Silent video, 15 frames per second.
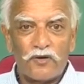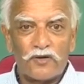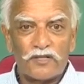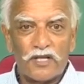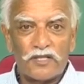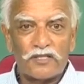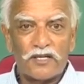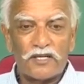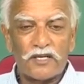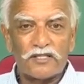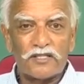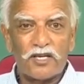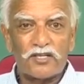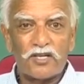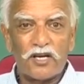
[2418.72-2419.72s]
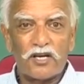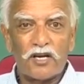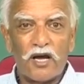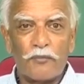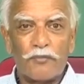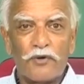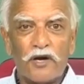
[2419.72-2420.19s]
Sanskritization
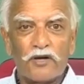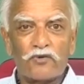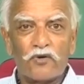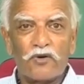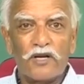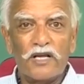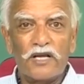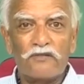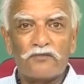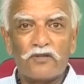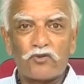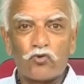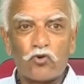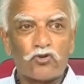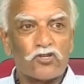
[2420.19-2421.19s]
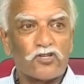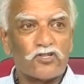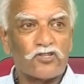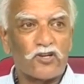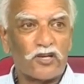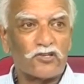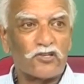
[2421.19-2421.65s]
appeared to leave the social
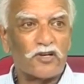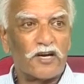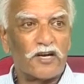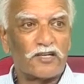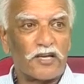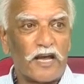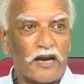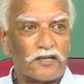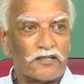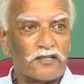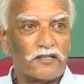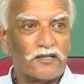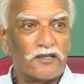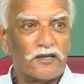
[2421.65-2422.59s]
structure intact